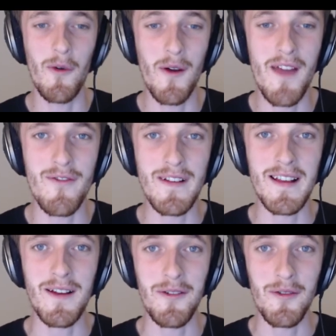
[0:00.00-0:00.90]
every
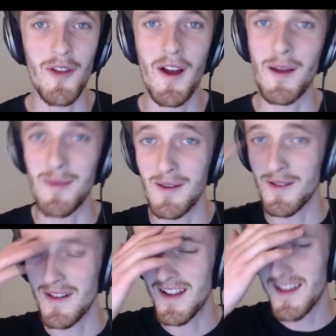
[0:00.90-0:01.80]
single time
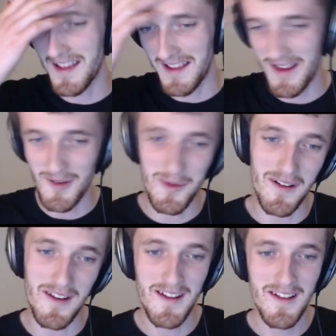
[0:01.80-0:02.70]
you encounter
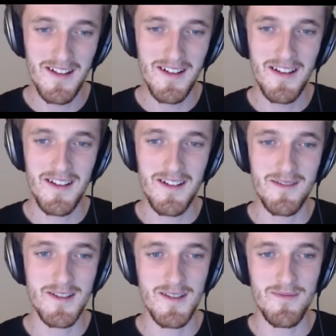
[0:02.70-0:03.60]
one,
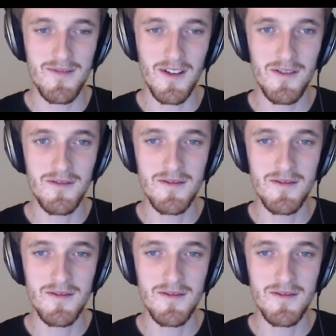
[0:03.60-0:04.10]
which is pretty cool.